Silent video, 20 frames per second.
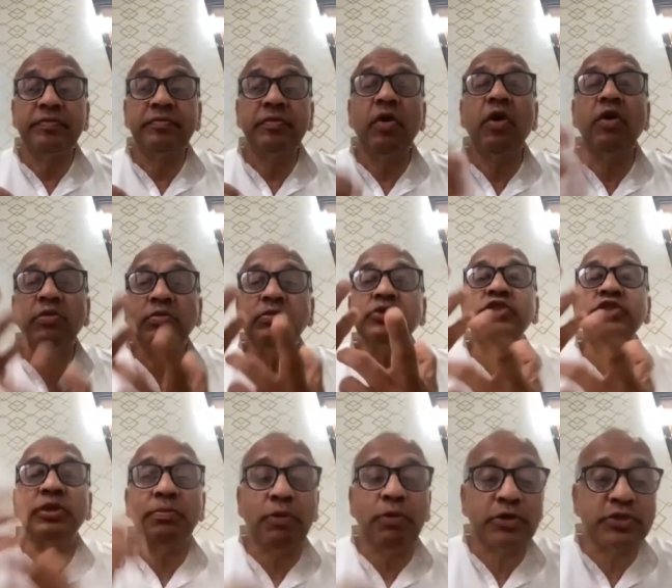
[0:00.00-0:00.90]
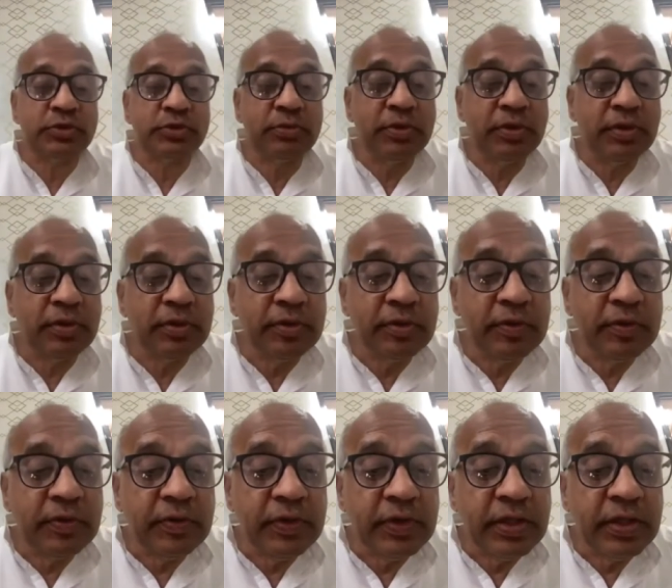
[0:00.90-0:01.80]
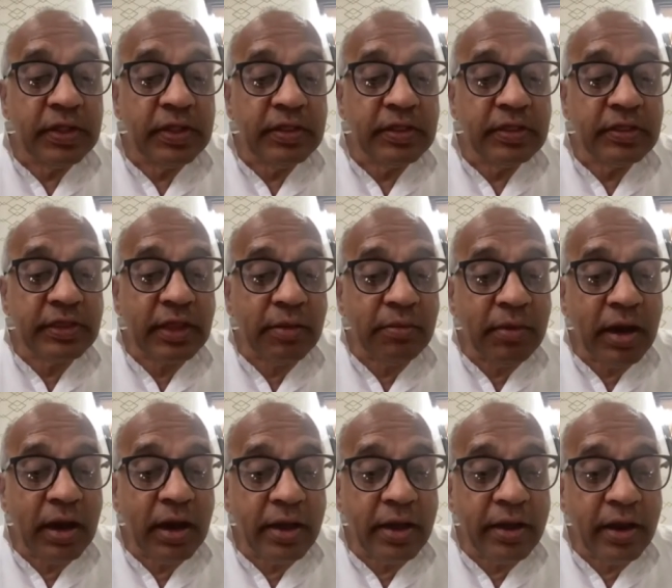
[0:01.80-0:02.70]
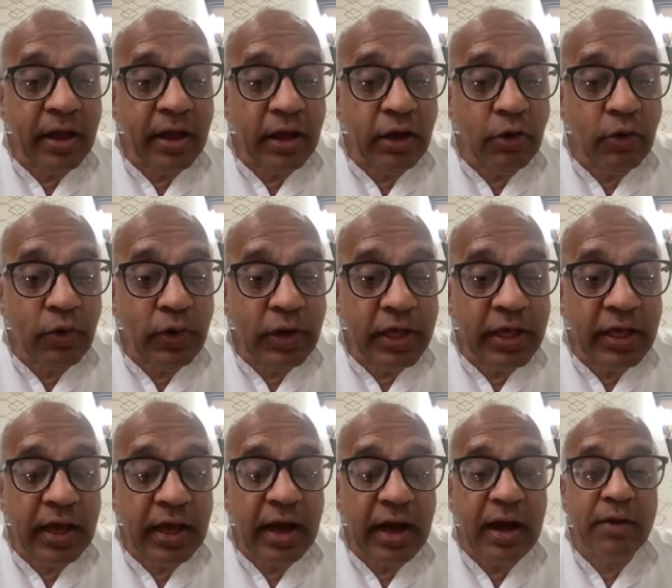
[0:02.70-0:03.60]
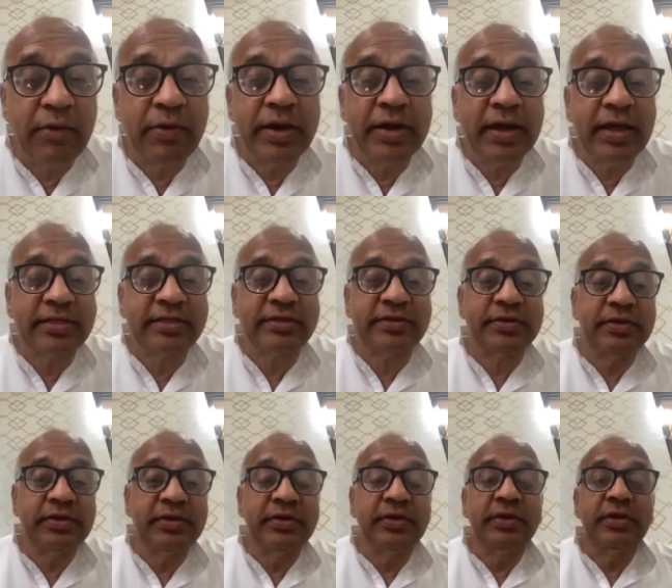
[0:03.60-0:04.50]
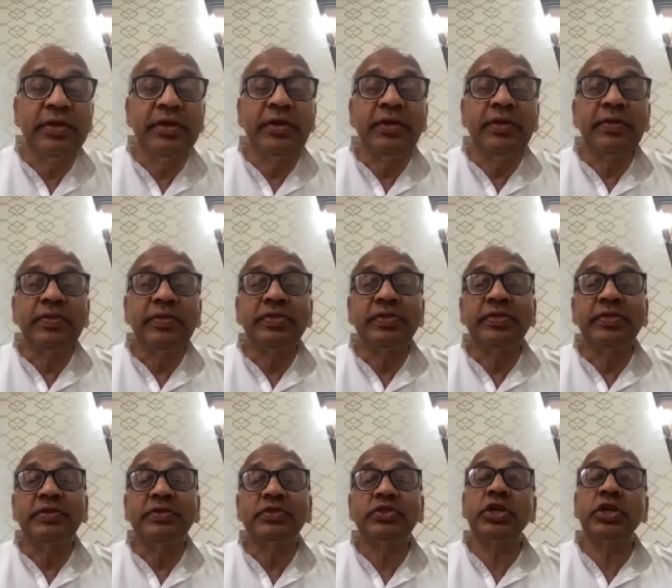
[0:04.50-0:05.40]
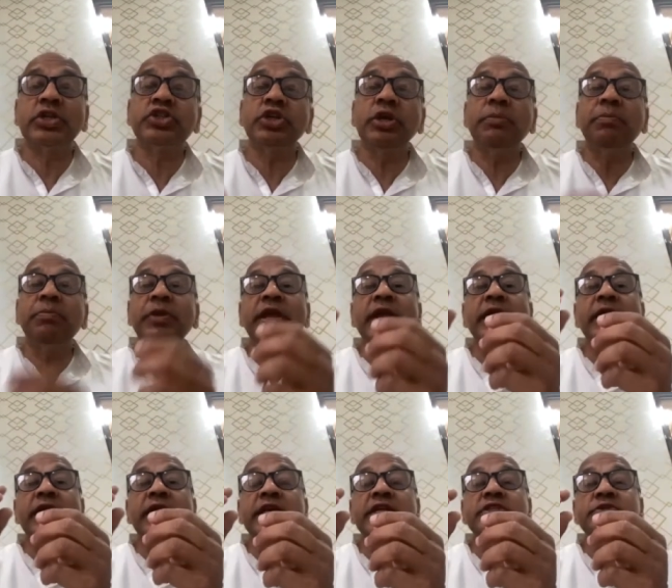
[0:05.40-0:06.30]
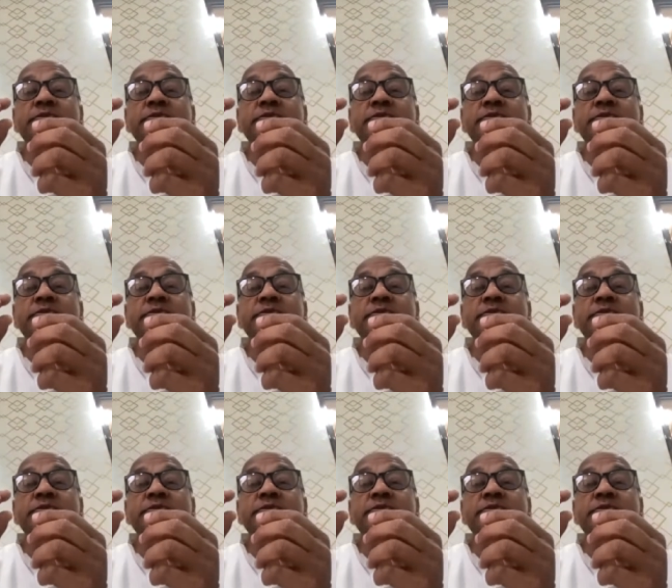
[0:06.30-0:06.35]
Almost impossible. Tam anangulihi avayat. such a bead is